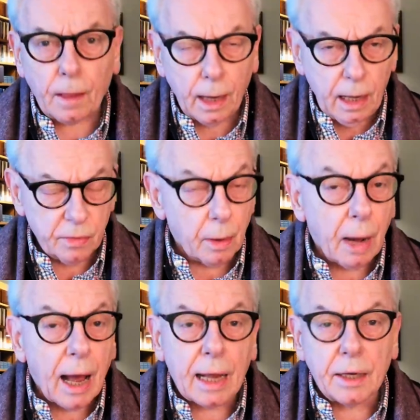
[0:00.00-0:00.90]
the
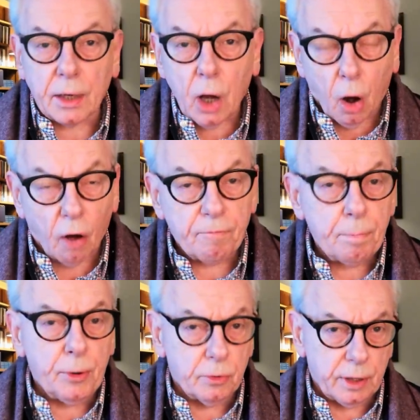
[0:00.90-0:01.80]
mind of
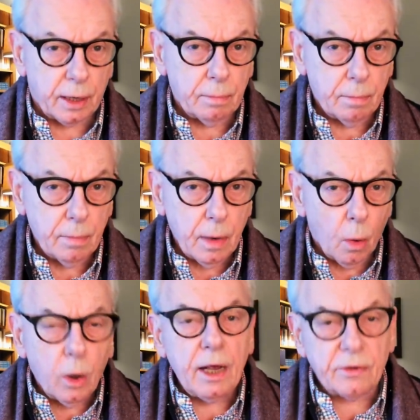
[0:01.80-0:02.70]
Putin.
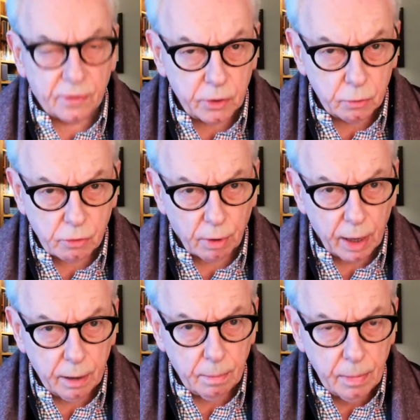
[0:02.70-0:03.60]
What is the Ukraine?
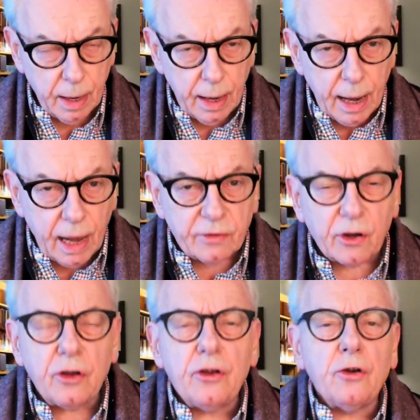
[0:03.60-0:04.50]
It's a
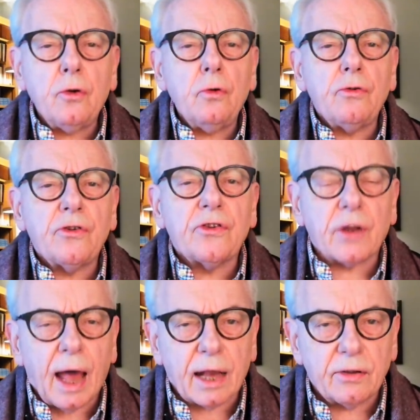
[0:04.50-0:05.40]
huge
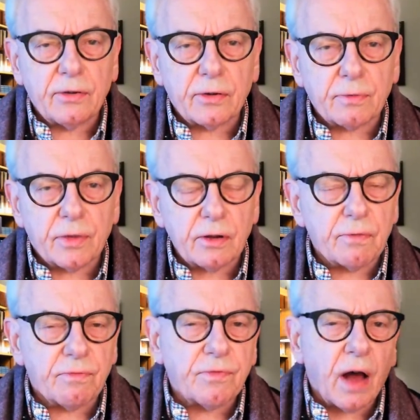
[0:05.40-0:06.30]
slice of this
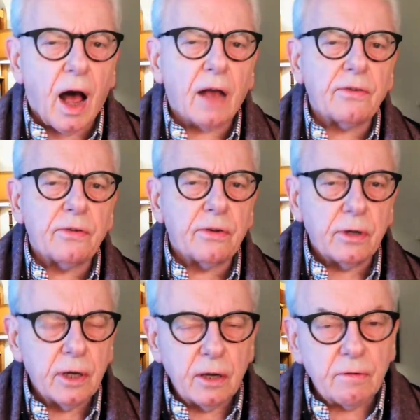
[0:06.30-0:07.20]
vast,
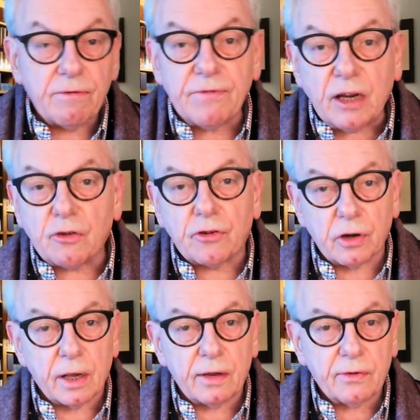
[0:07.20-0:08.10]

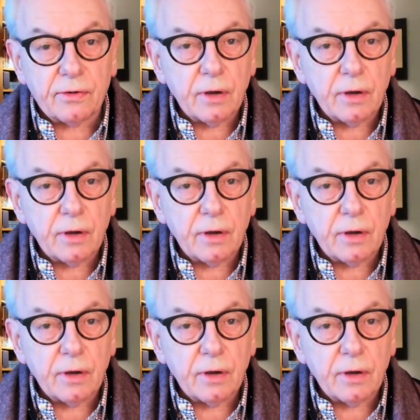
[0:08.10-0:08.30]
featureless